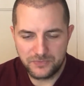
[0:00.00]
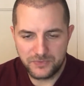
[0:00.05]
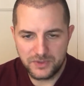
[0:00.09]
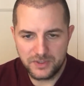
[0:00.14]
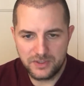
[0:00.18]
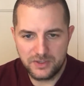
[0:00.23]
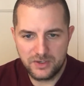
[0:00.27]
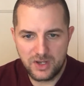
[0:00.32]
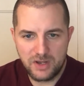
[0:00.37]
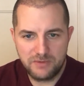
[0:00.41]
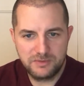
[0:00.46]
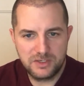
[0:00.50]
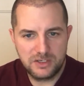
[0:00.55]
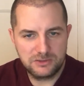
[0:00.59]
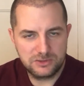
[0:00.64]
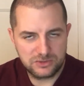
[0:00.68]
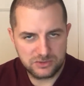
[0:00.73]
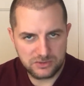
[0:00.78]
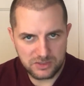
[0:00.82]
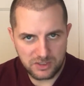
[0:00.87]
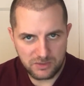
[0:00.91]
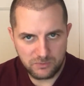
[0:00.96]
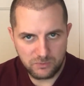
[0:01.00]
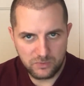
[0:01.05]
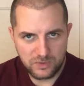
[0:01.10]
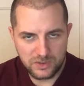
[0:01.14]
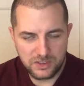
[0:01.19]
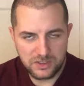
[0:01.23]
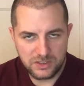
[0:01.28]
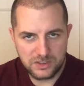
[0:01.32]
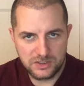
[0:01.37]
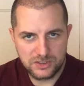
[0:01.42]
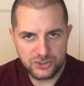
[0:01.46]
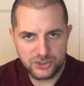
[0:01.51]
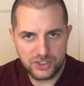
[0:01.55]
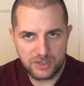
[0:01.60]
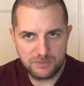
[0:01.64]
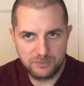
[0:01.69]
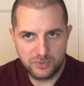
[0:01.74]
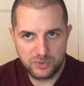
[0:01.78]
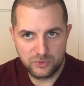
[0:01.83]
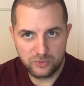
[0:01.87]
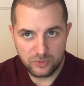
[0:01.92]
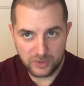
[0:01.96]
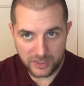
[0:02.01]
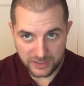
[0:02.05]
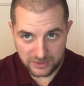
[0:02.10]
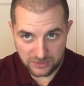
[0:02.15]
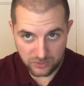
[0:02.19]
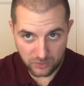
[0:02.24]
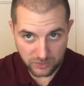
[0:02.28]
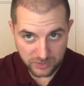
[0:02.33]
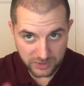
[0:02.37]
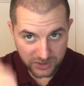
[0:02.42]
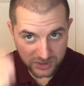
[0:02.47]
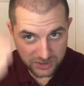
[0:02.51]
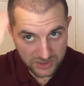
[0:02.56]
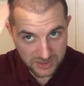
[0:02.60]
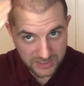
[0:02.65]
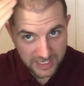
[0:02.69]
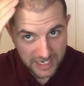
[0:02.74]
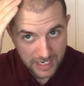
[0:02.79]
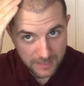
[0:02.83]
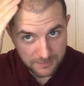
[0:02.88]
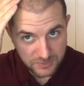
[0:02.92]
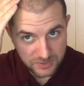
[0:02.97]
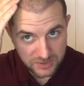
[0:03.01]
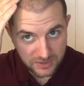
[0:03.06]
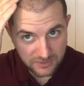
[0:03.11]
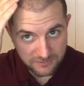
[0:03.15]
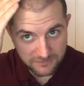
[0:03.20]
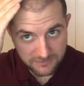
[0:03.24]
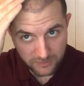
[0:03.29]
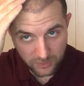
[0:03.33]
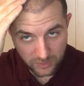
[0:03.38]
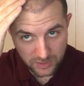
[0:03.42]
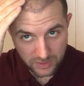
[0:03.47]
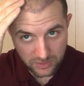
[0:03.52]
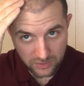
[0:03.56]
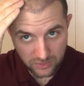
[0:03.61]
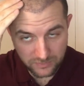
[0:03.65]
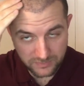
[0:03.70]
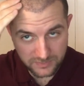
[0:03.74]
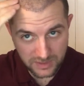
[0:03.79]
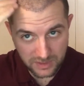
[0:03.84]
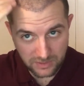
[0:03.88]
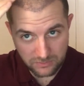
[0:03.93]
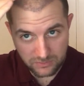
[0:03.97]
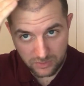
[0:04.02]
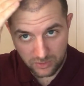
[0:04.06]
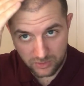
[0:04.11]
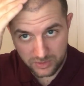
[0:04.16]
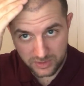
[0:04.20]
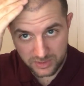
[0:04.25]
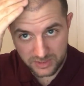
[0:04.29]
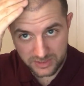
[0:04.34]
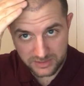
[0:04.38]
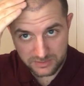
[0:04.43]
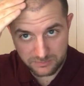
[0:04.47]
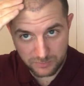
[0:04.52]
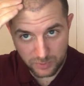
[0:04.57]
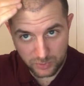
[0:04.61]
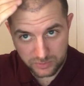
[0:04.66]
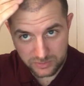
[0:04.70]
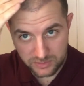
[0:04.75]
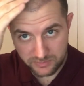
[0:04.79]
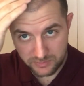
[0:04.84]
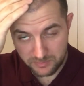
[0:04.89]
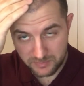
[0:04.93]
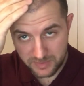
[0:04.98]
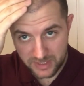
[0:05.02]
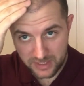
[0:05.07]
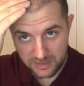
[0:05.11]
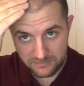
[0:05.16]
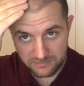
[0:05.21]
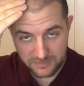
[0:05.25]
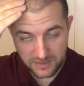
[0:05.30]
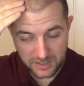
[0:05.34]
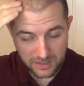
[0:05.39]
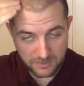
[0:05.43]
I've now stopped with the shampoo as all the scabs have fallen off now, or at least most of them have.